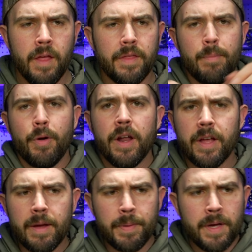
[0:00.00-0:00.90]
they brought
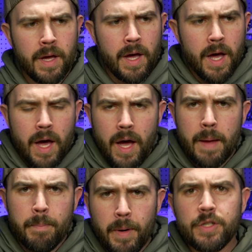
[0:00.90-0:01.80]
up
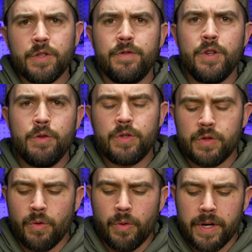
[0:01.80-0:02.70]
a bunch of news
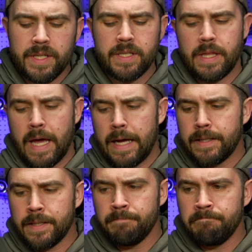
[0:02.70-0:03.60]
stories
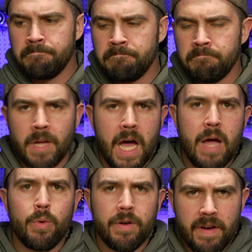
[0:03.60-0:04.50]
that
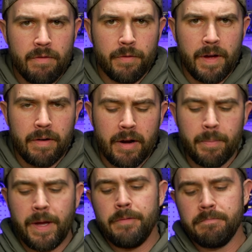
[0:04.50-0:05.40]
I would have never found out
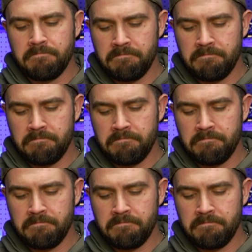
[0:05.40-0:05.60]
about